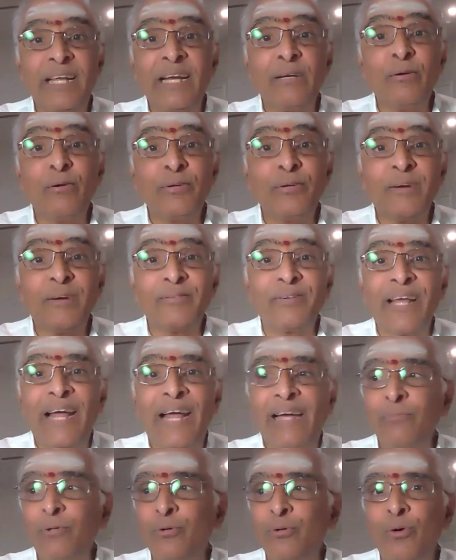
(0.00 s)
they don't have
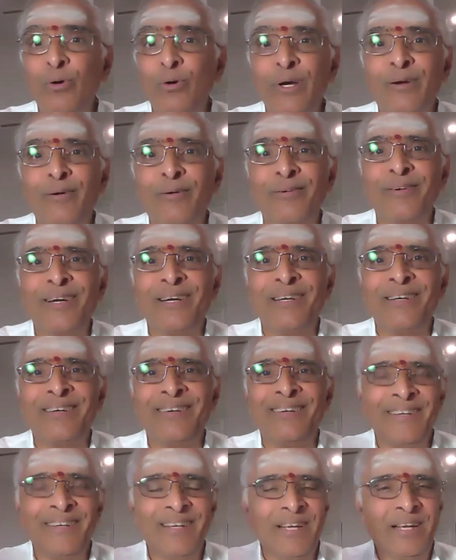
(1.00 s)
time to go around
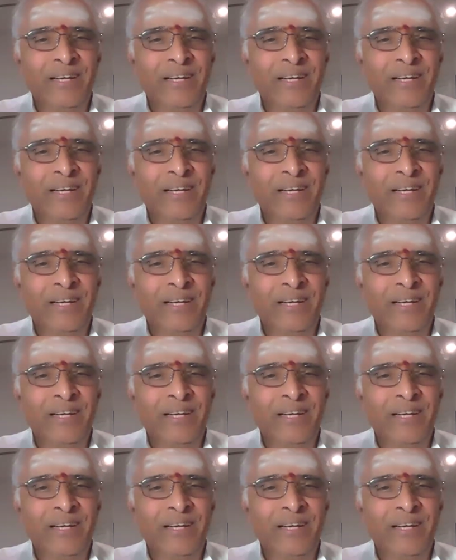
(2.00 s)
and